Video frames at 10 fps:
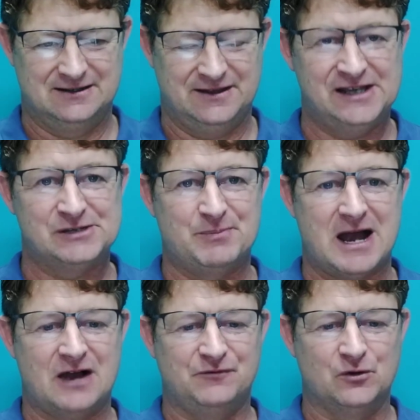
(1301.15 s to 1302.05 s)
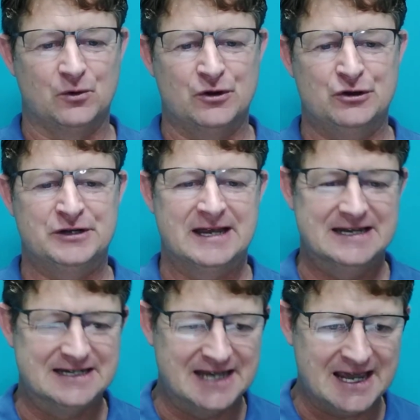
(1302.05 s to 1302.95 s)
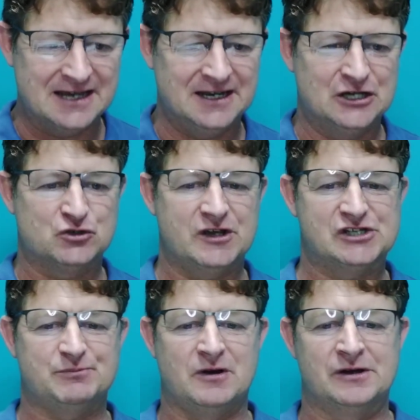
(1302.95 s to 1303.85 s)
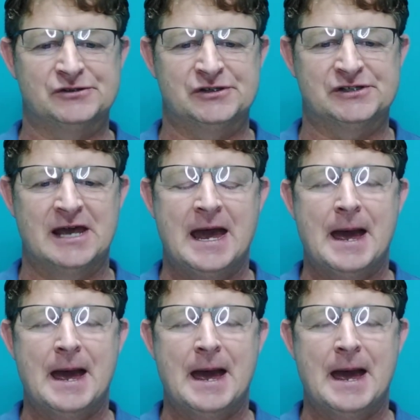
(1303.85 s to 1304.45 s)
there's a powerful word, dead in trespasses,